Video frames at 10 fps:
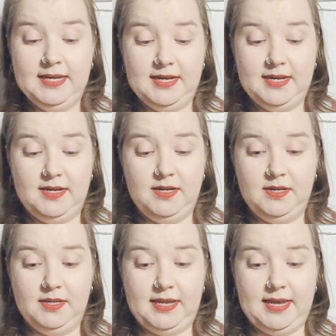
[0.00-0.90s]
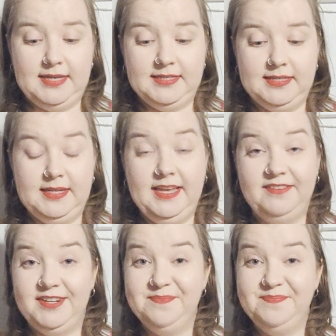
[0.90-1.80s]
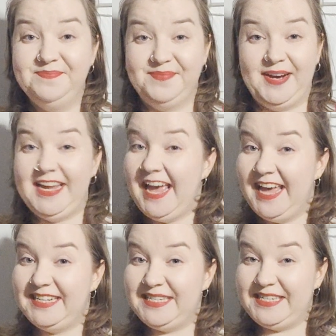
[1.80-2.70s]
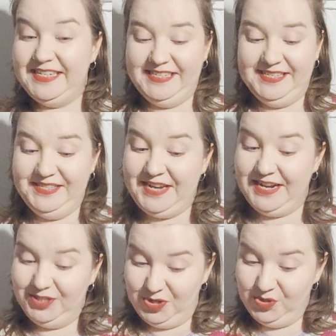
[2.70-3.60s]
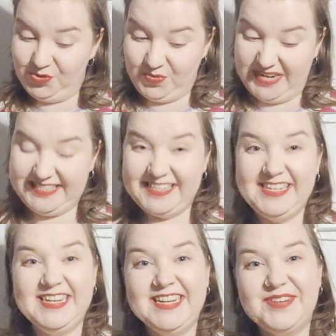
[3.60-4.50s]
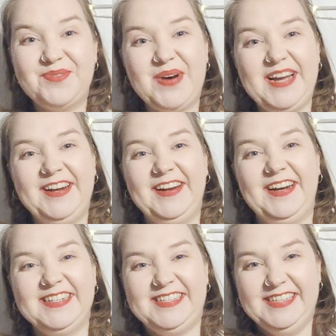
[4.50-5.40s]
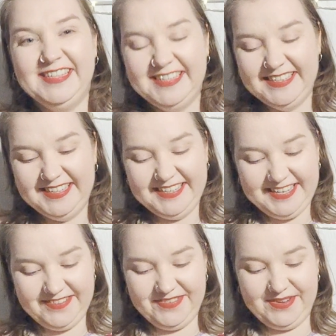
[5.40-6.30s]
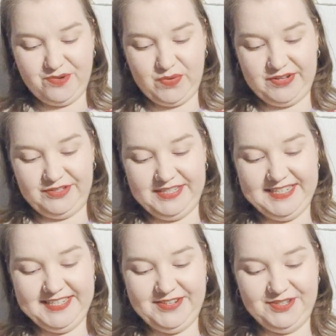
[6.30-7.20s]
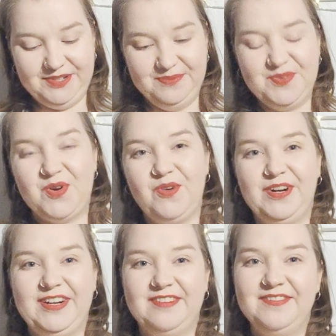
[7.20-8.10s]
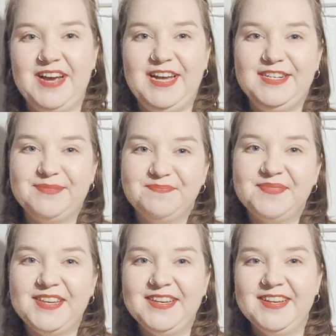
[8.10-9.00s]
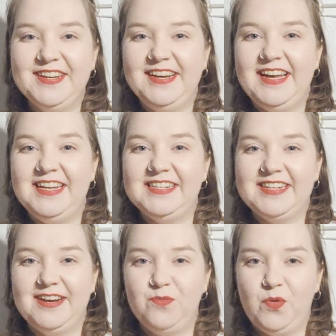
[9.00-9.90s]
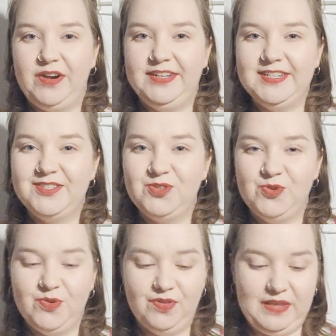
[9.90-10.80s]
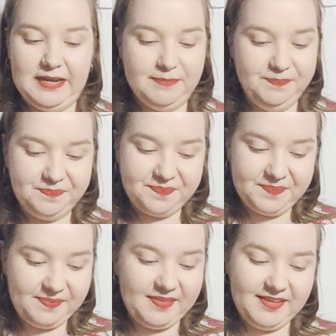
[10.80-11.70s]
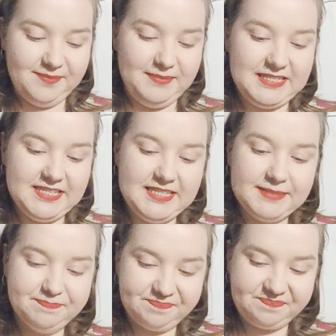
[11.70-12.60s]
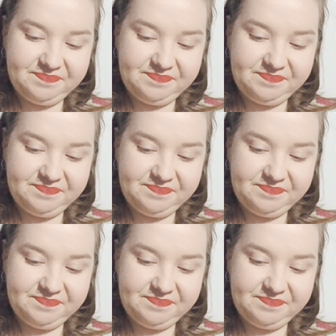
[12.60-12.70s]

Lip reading: as even my hands tend to sweat quite a lot if the weather is not cold enough and I'm wearing too thick mittens.